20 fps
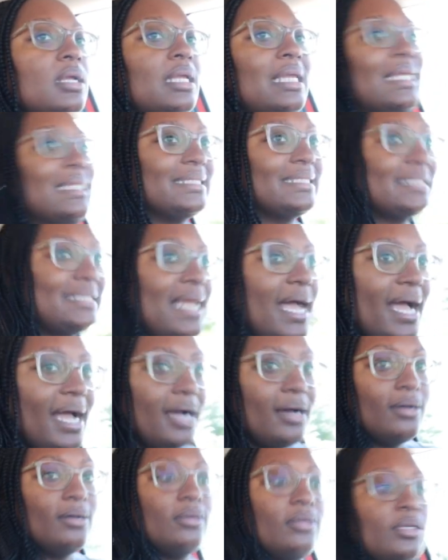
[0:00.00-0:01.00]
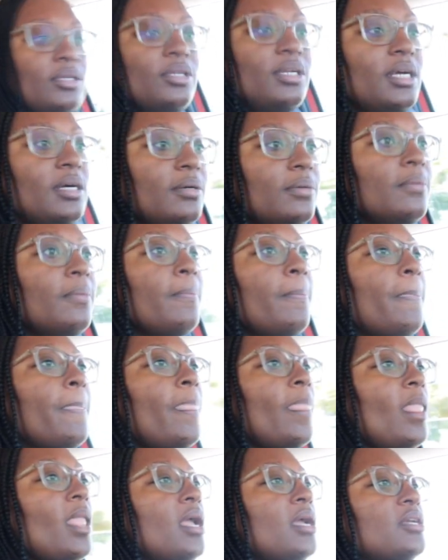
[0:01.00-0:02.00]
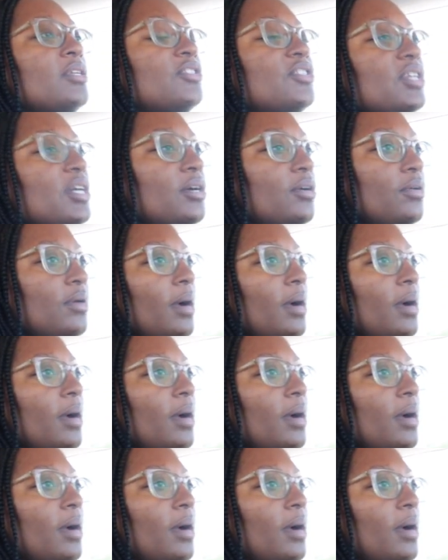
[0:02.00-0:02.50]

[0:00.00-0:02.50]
in style, you know, so